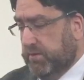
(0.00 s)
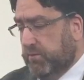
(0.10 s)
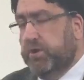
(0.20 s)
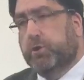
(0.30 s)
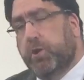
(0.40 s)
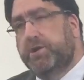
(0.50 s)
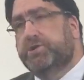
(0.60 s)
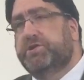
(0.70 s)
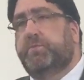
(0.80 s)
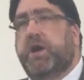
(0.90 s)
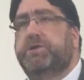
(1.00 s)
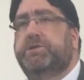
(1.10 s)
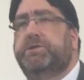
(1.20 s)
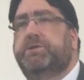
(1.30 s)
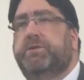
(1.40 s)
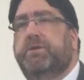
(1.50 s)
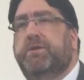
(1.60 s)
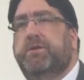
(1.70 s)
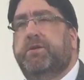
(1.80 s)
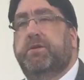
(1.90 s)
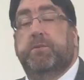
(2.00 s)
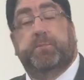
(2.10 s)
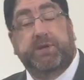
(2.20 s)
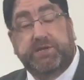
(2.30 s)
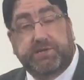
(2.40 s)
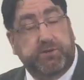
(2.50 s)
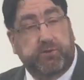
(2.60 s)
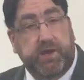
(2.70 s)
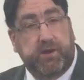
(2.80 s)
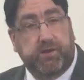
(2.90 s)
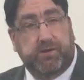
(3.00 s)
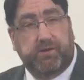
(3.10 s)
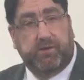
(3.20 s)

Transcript: We quench His presence. But He's still there.